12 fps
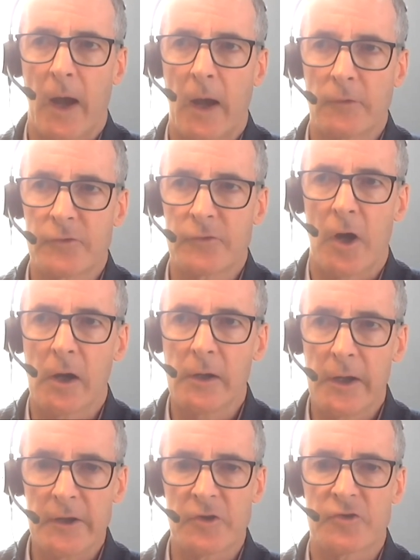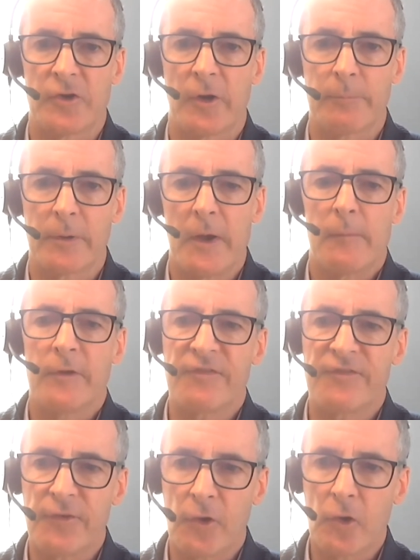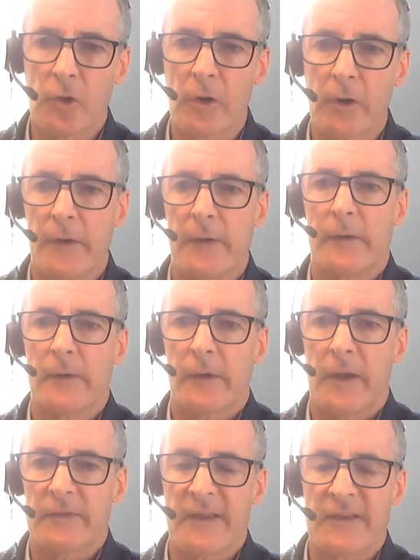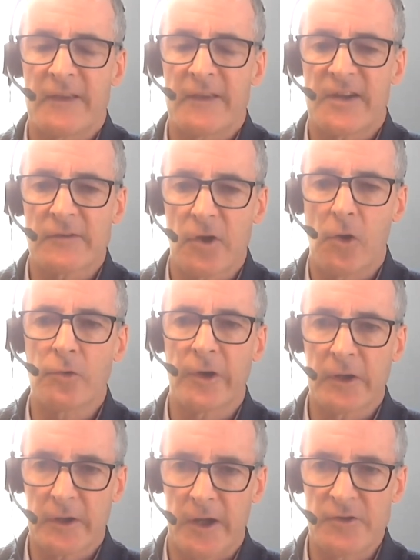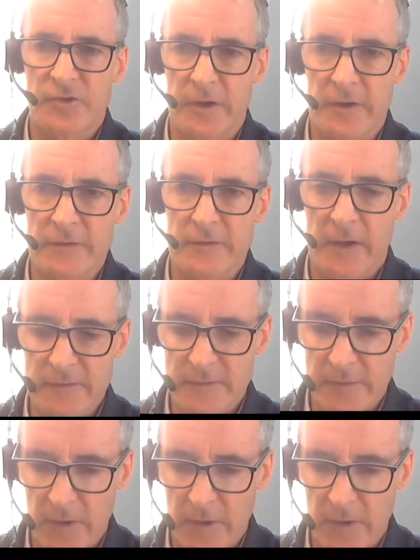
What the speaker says: strong leadership before this takes hold in countries is